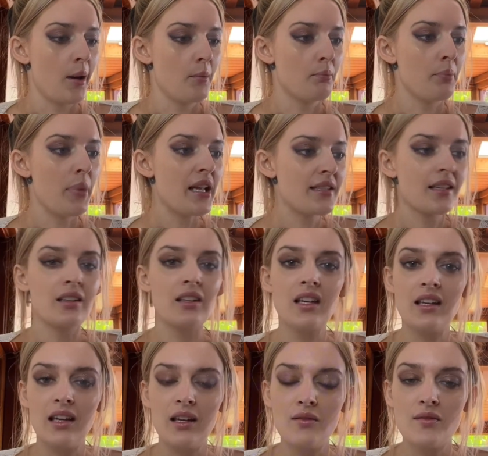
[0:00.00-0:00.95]
basically
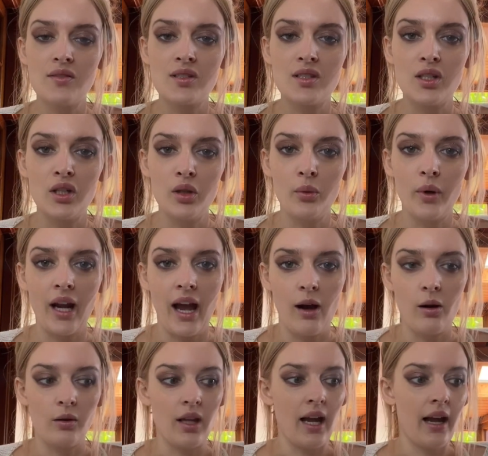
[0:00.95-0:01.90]
gives you an
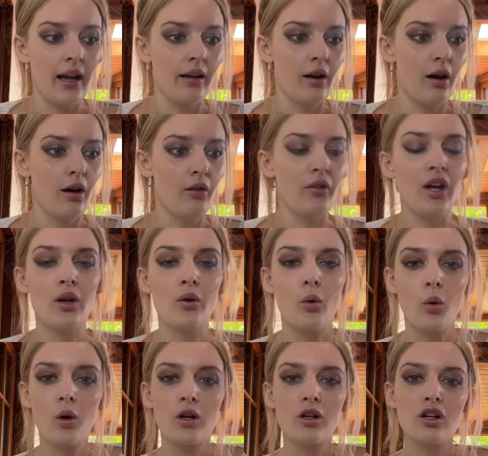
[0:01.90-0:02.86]
outline of, in
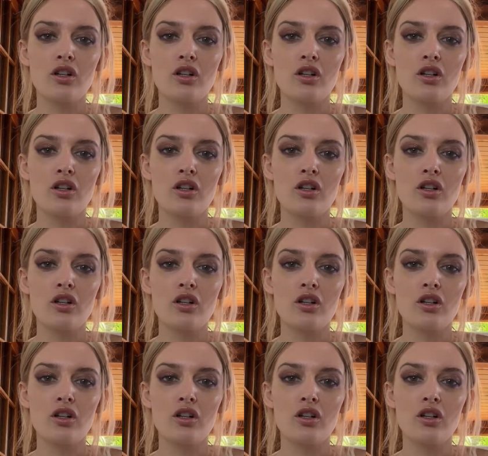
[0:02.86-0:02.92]
order